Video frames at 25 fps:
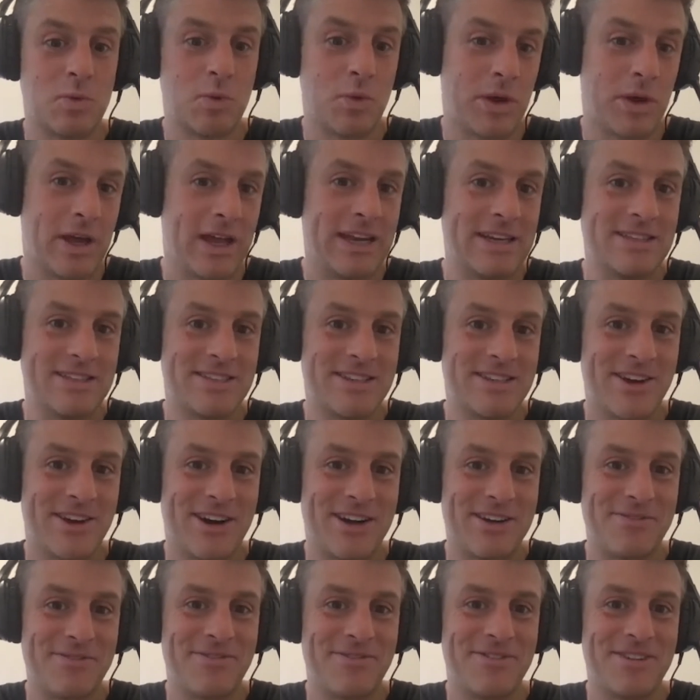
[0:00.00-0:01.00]
We'll get into
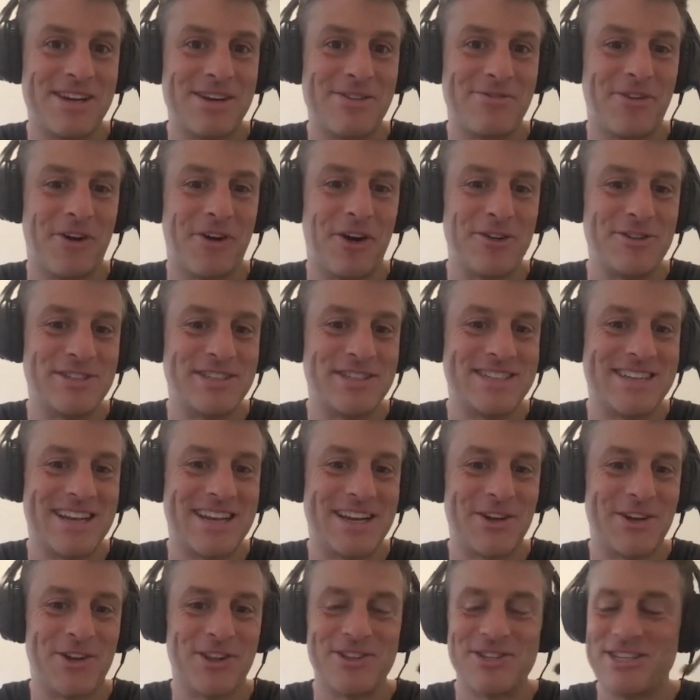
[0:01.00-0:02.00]
kind of phones and
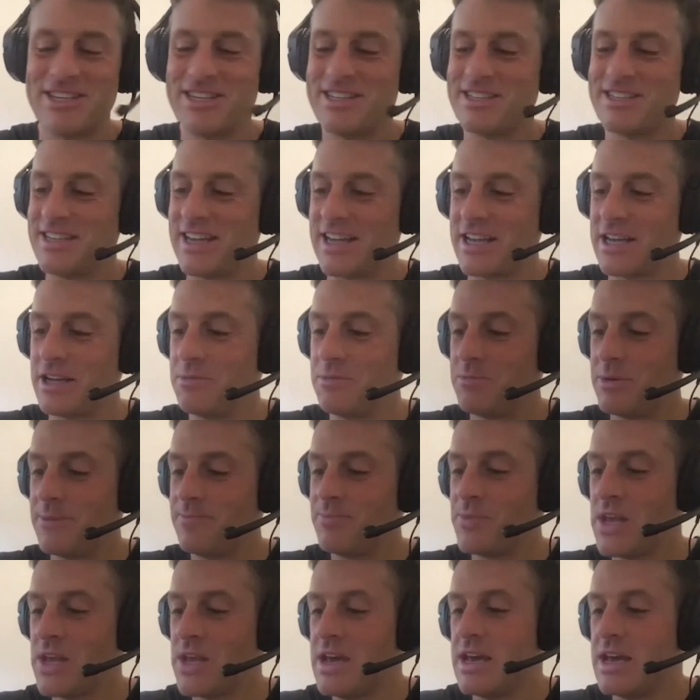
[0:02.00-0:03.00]
technology in a second,
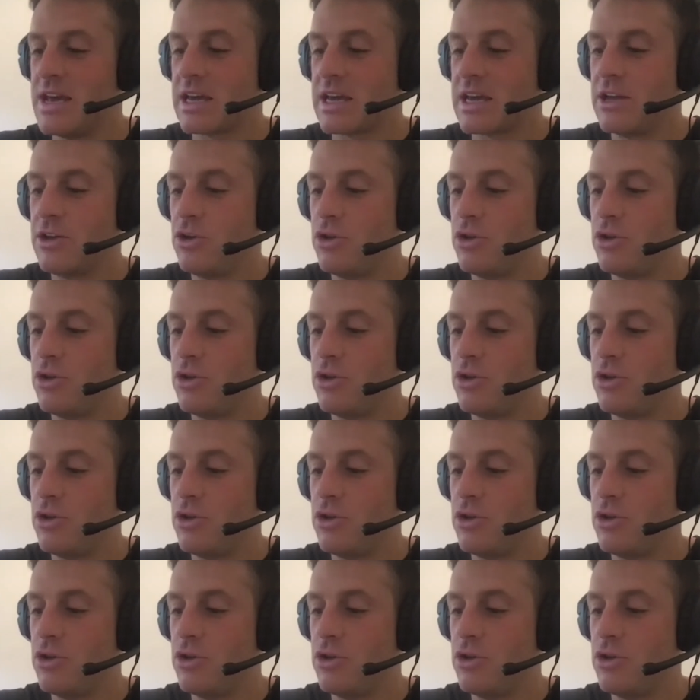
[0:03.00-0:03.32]
but can